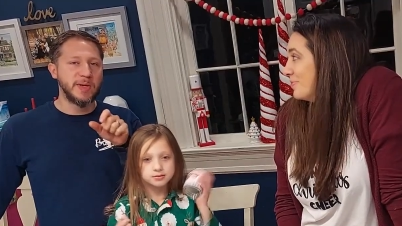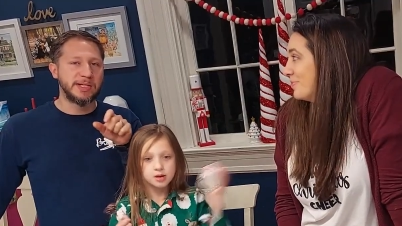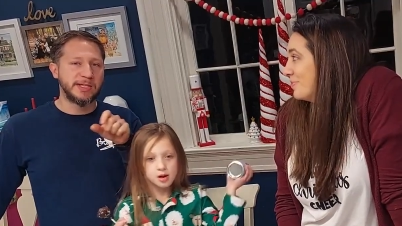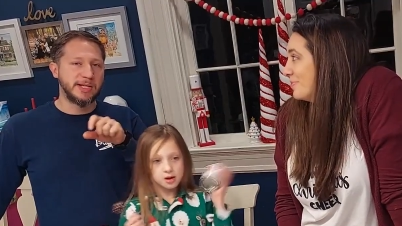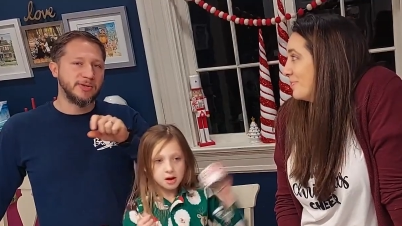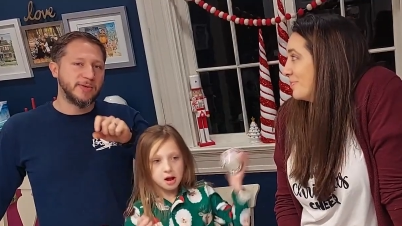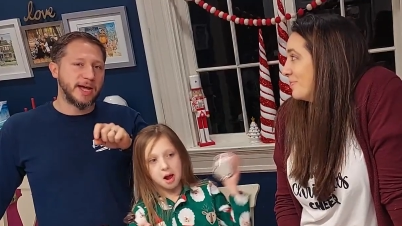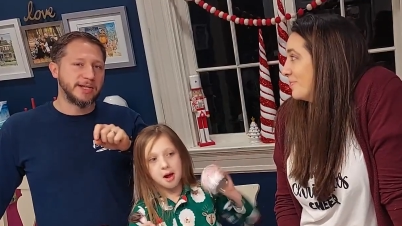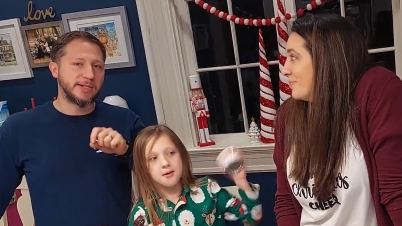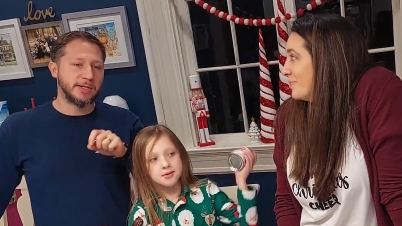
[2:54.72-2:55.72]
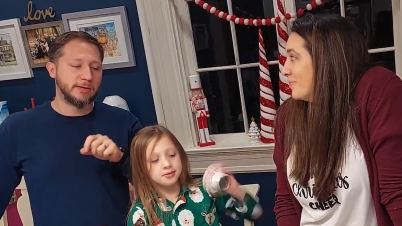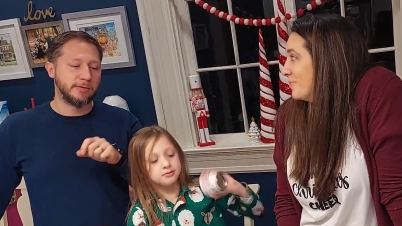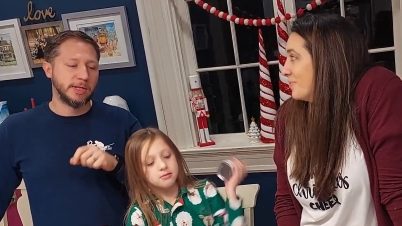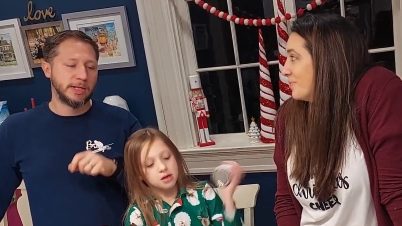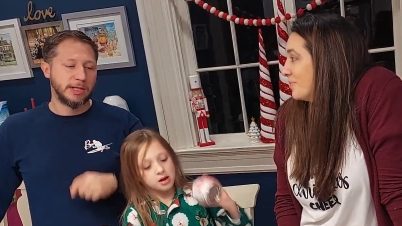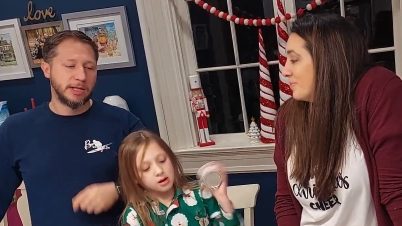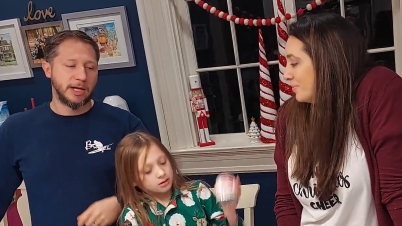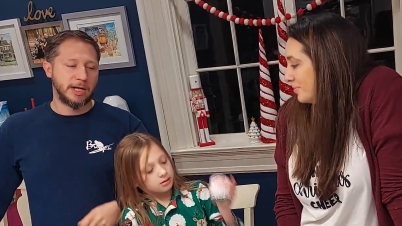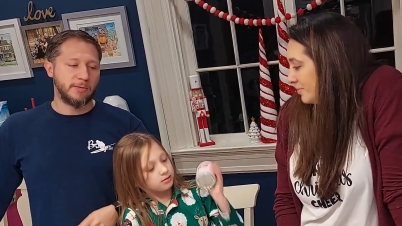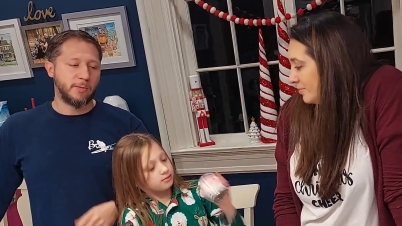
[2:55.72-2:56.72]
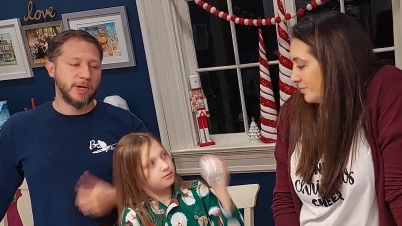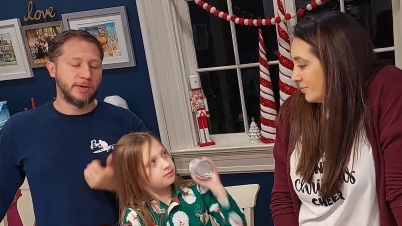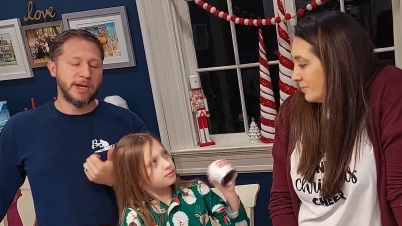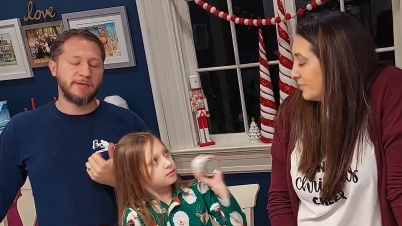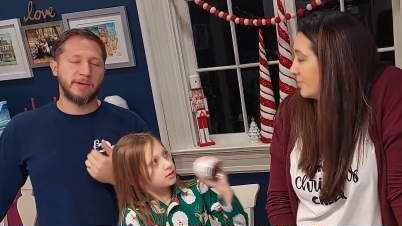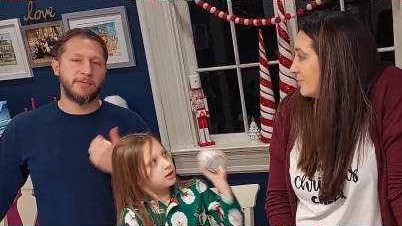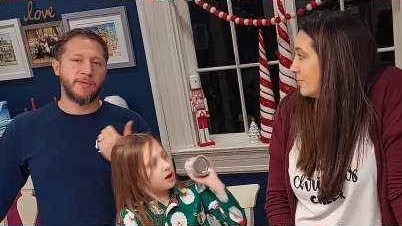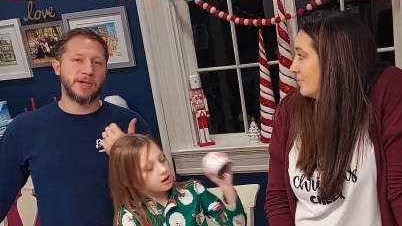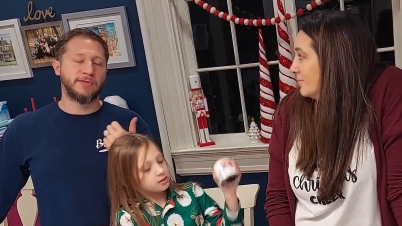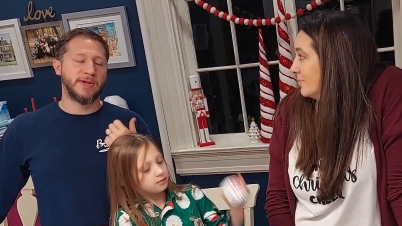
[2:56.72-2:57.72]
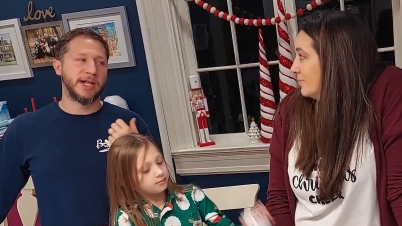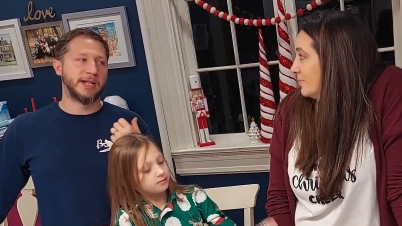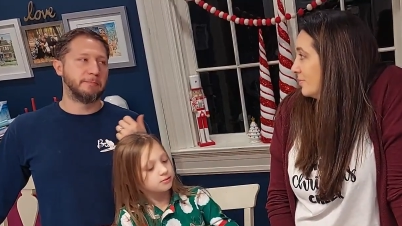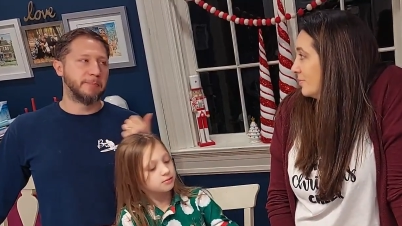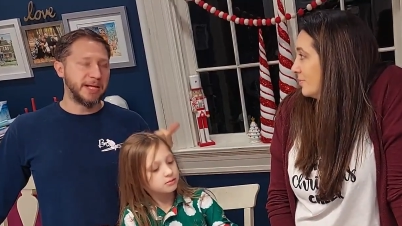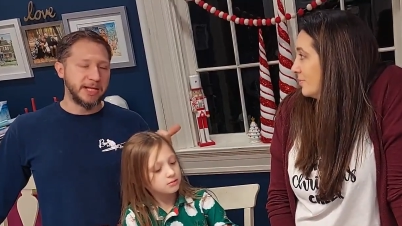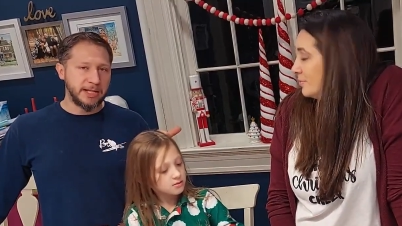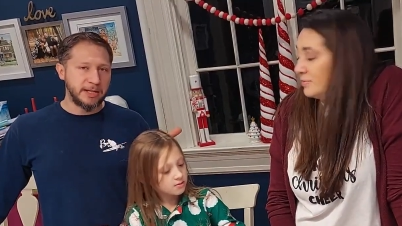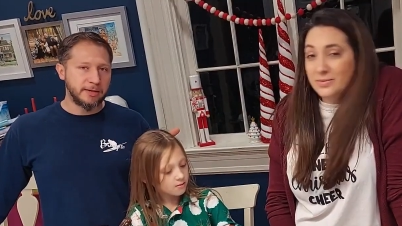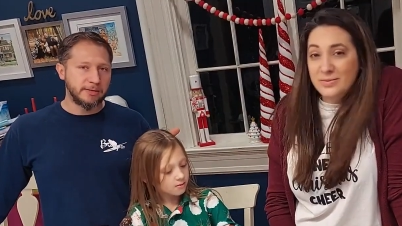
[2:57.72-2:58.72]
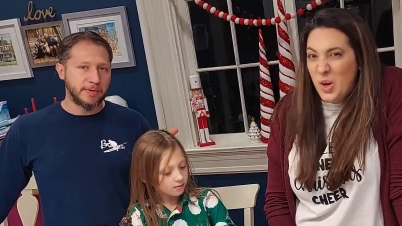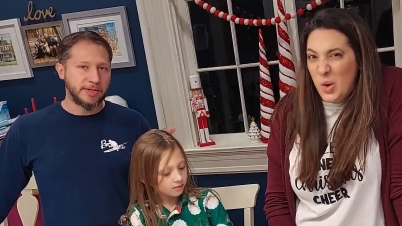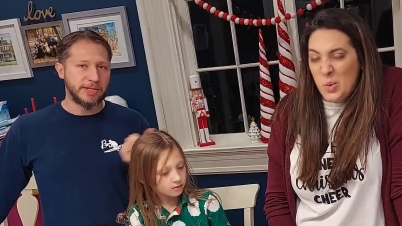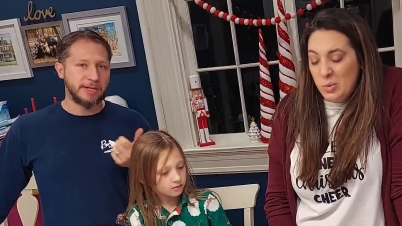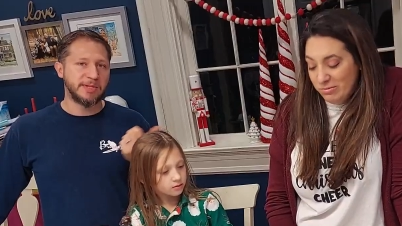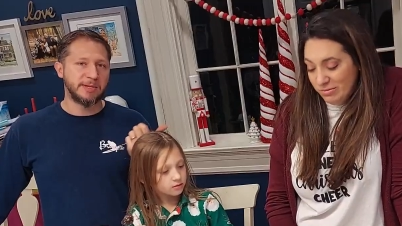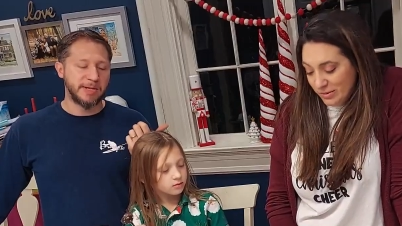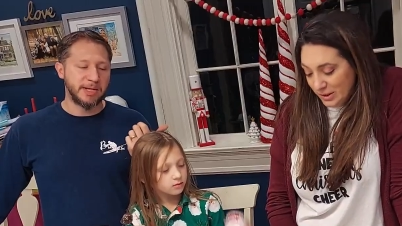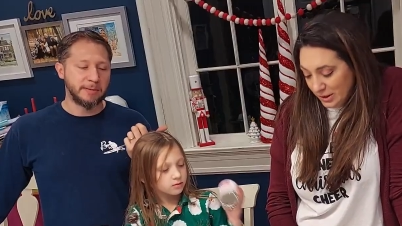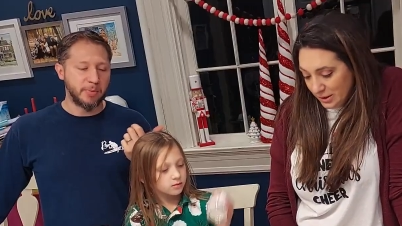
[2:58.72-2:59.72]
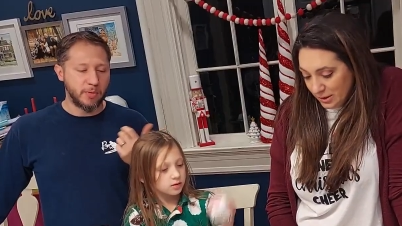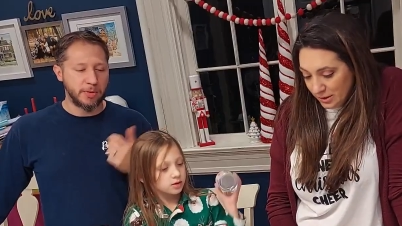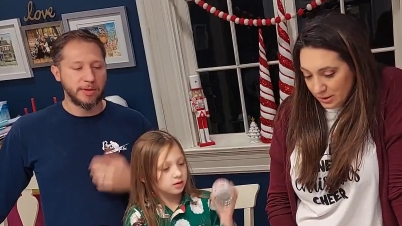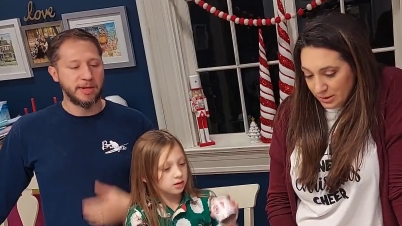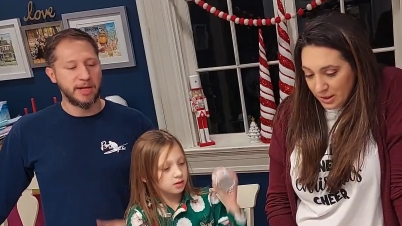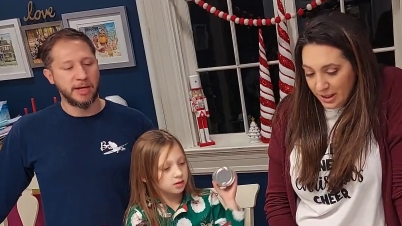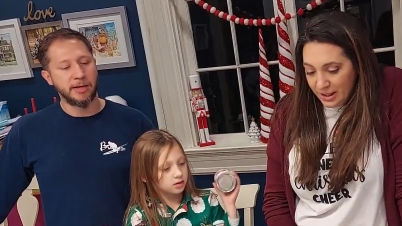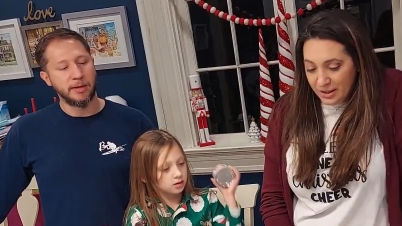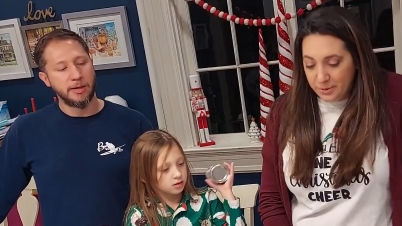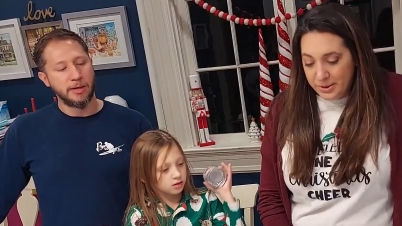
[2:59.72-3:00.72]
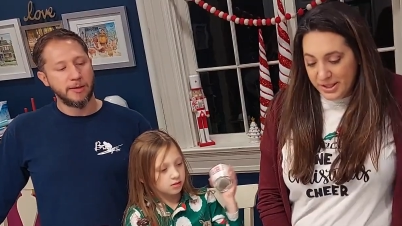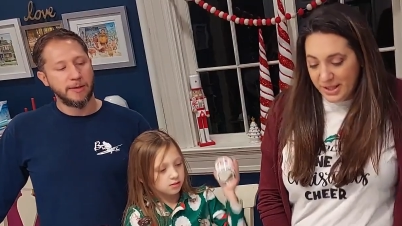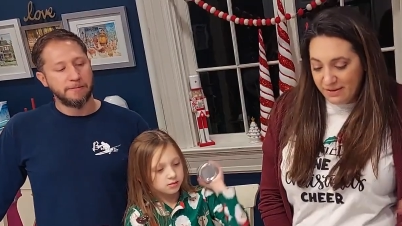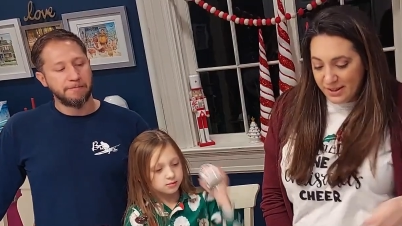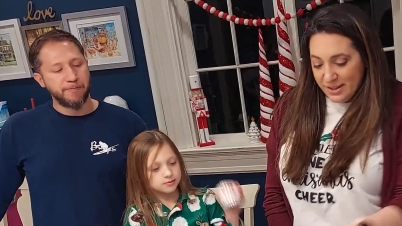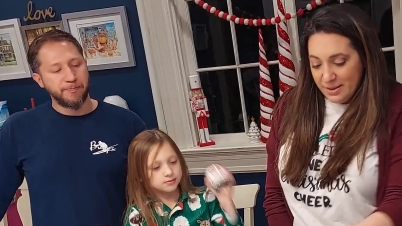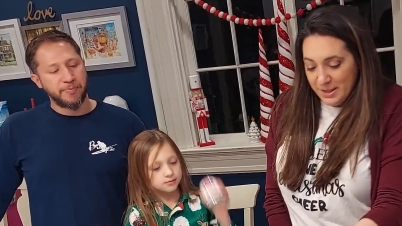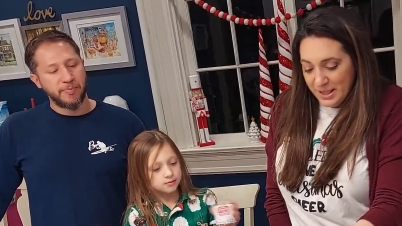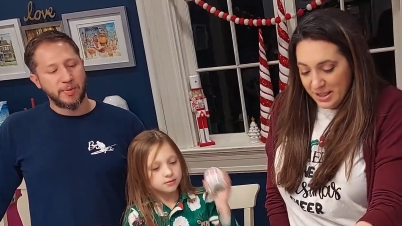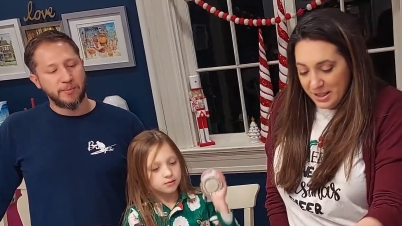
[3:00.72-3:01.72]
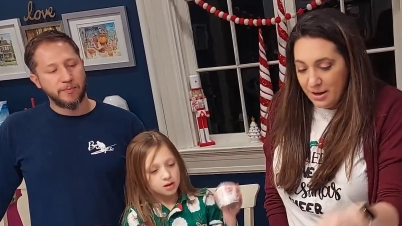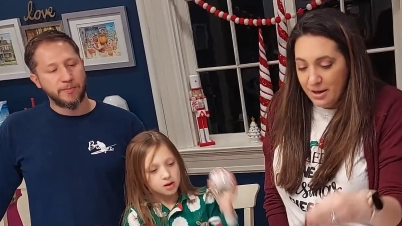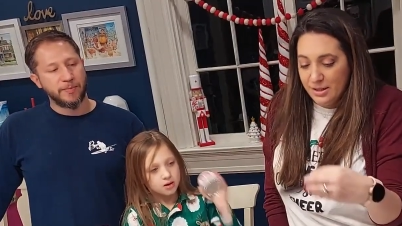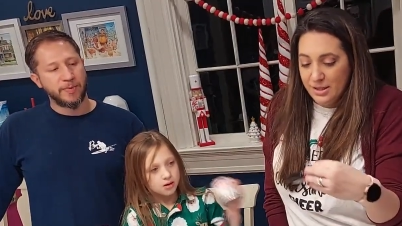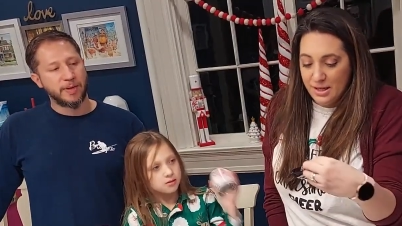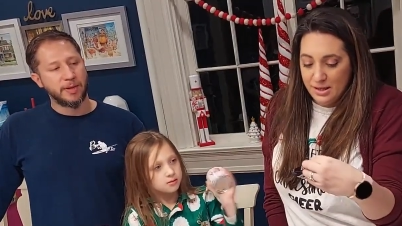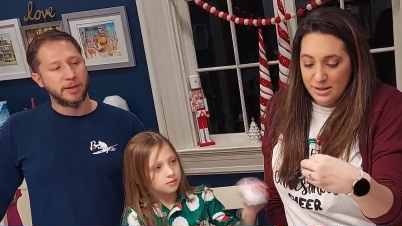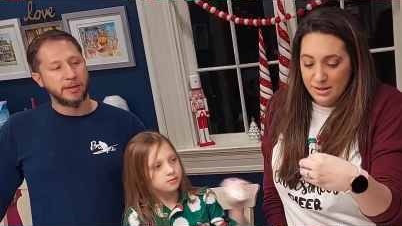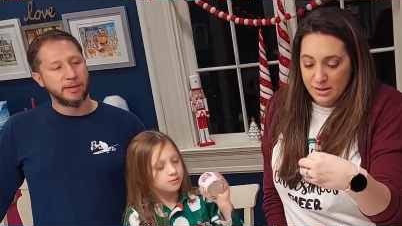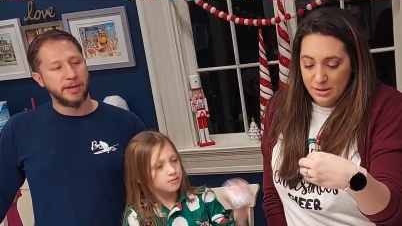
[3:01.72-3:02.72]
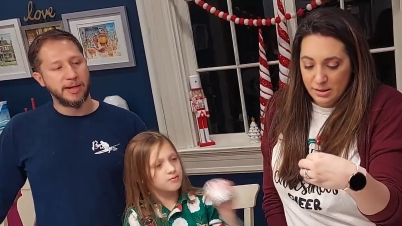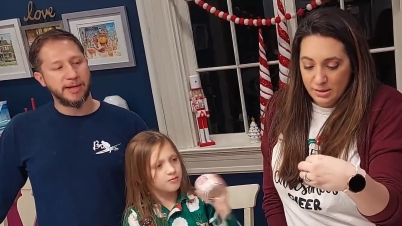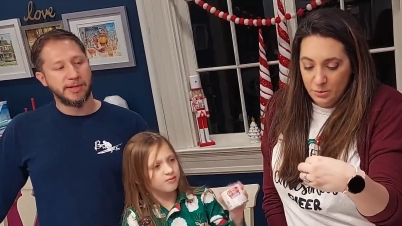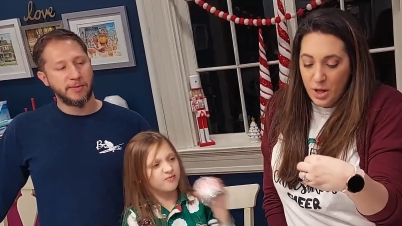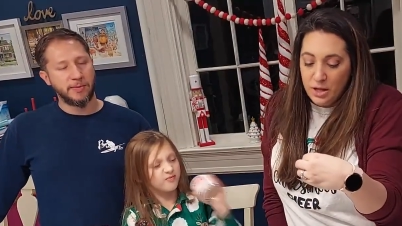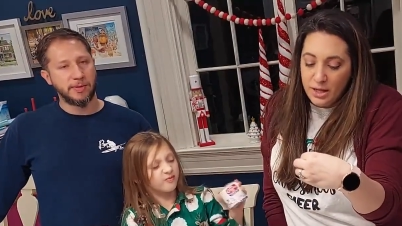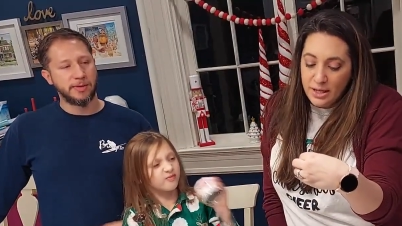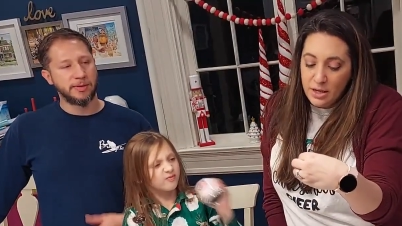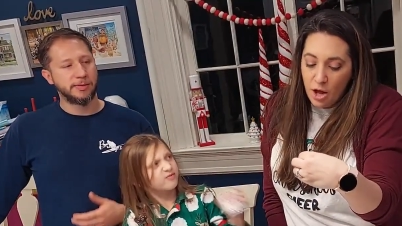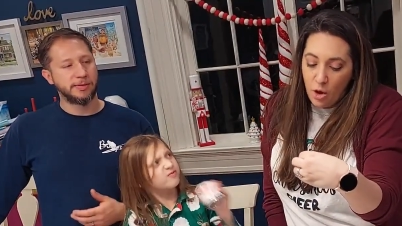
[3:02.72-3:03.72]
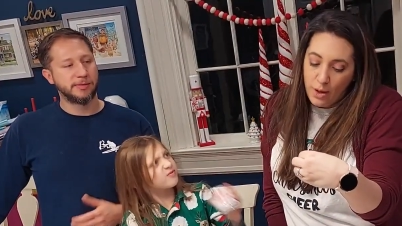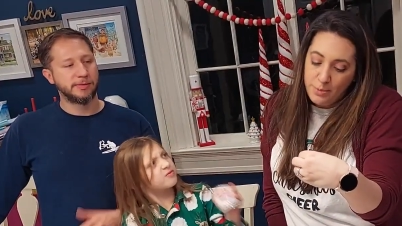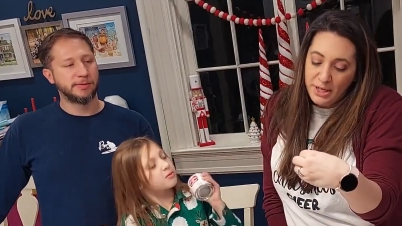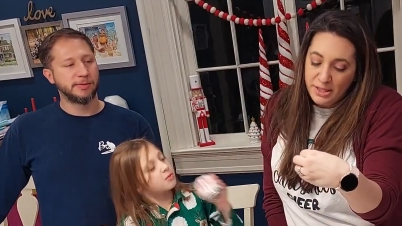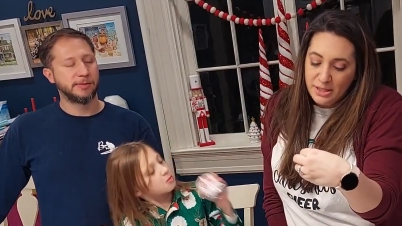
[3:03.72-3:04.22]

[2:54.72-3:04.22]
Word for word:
Speaker 1: tweaks that you guys do. Uh, we don't have any fresh vanilla beans, no. which seems to be an important thing.
Speaker 2: No, we just have this imitation nonsense. Yeah. well, no, I mean,